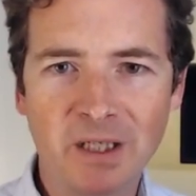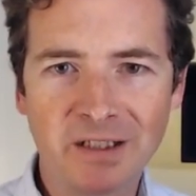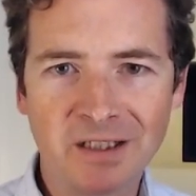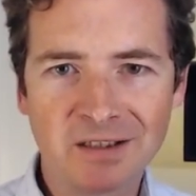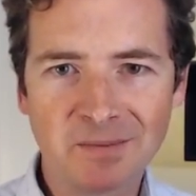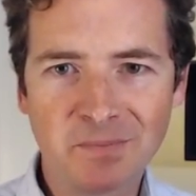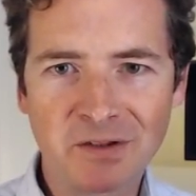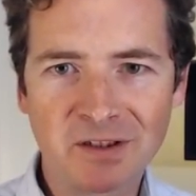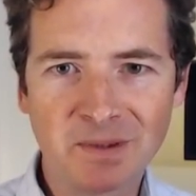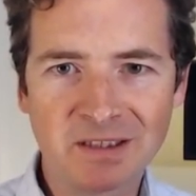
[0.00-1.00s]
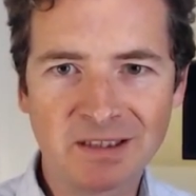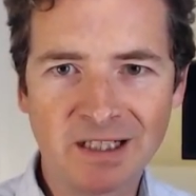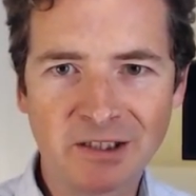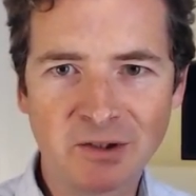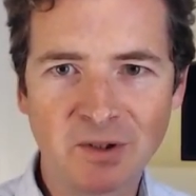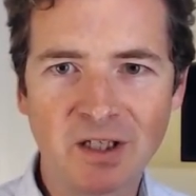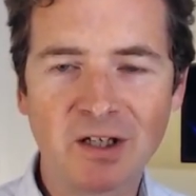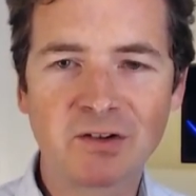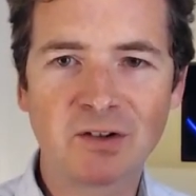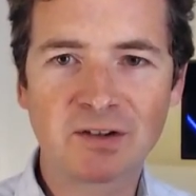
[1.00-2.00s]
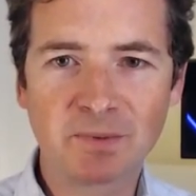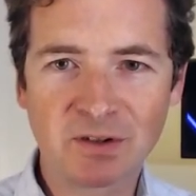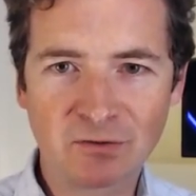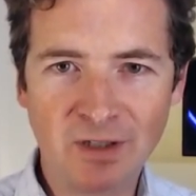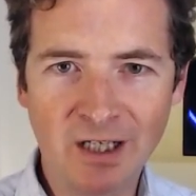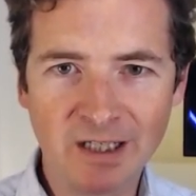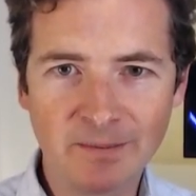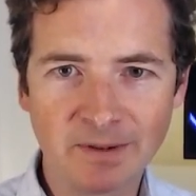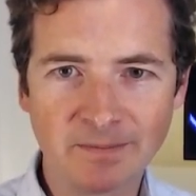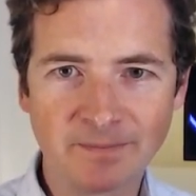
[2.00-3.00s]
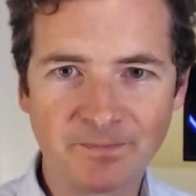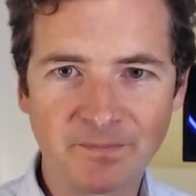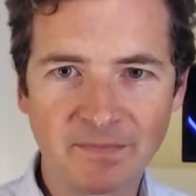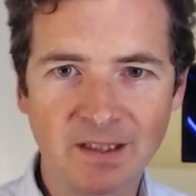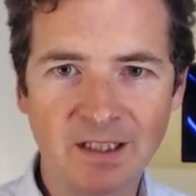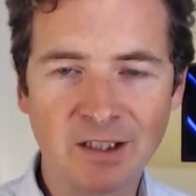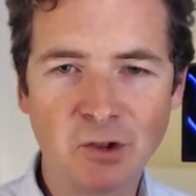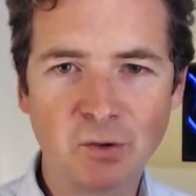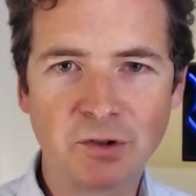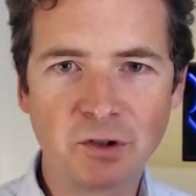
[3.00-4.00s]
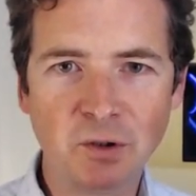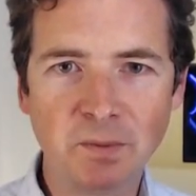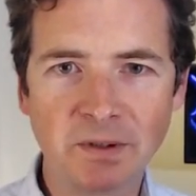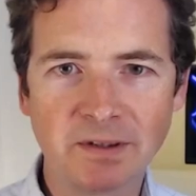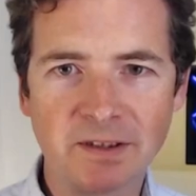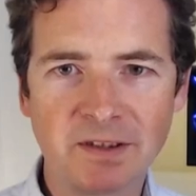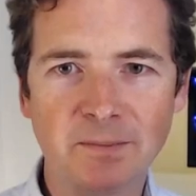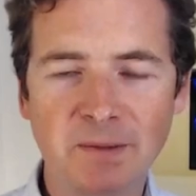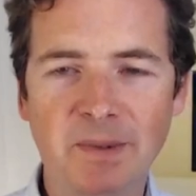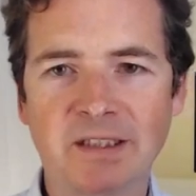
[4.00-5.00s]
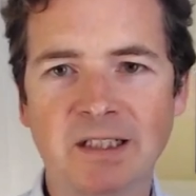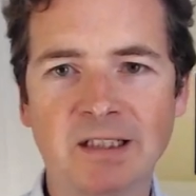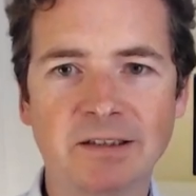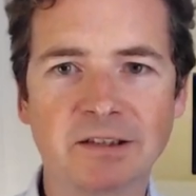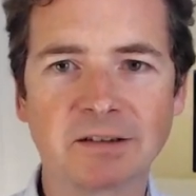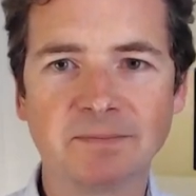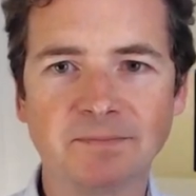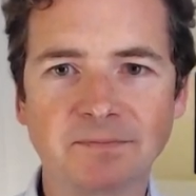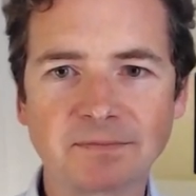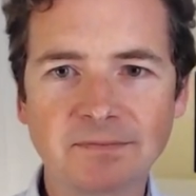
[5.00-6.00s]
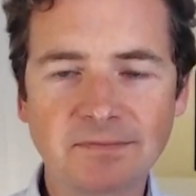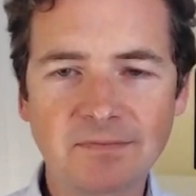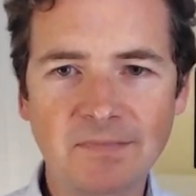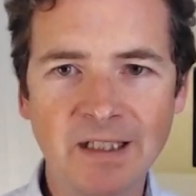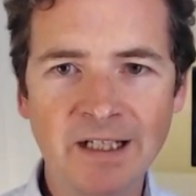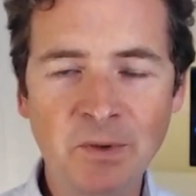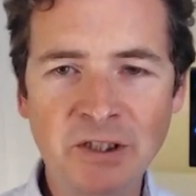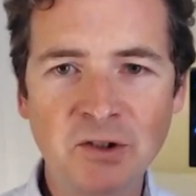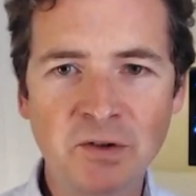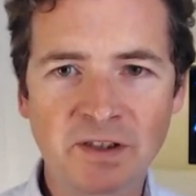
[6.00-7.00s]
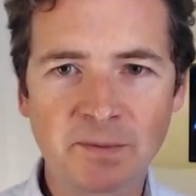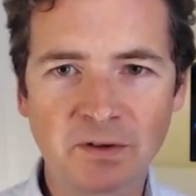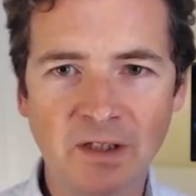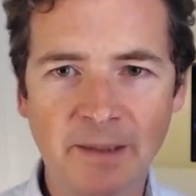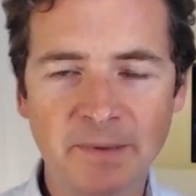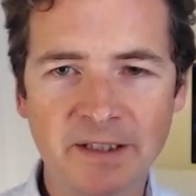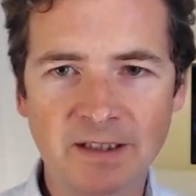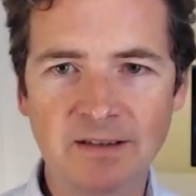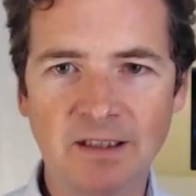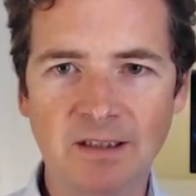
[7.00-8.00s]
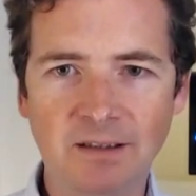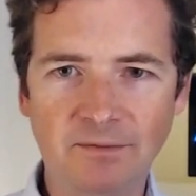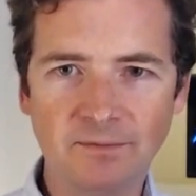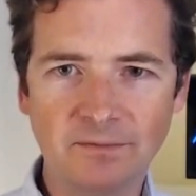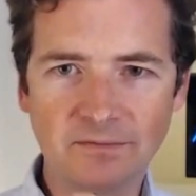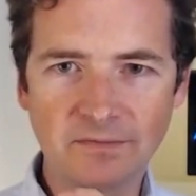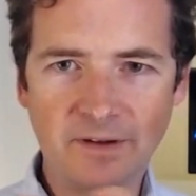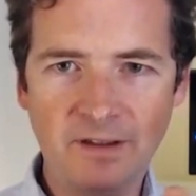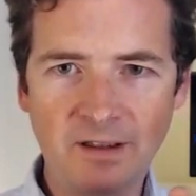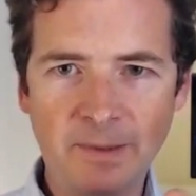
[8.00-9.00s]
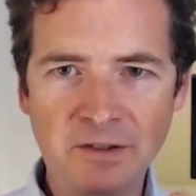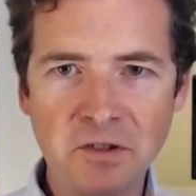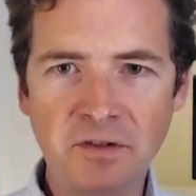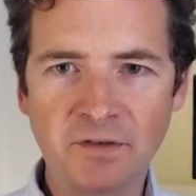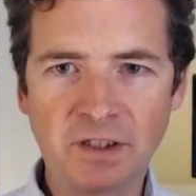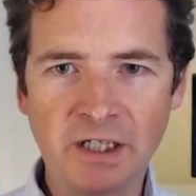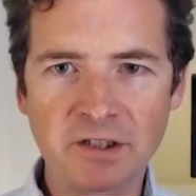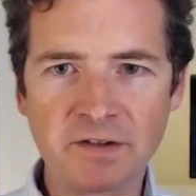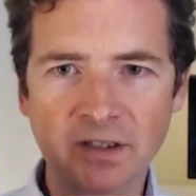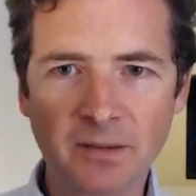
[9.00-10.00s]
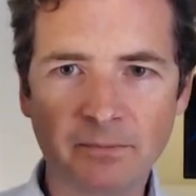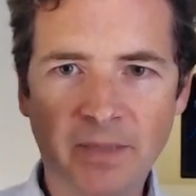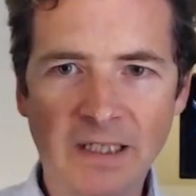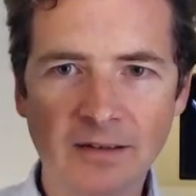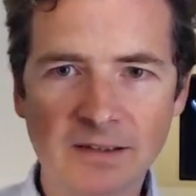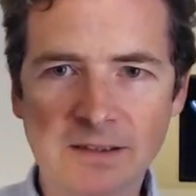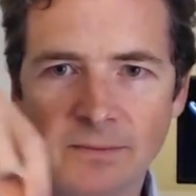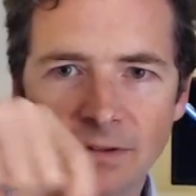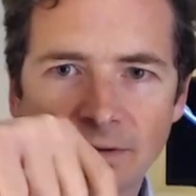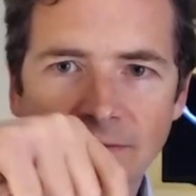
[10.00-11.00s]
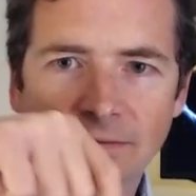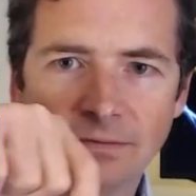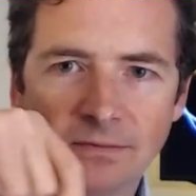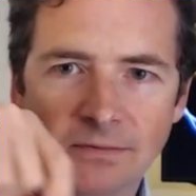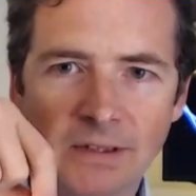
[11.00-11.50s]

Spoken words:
But he's supposed to be telling you to subscribe in YouTube to Simply Better English. And when you do subscribe, there's a thing about notifications and a bell symbol.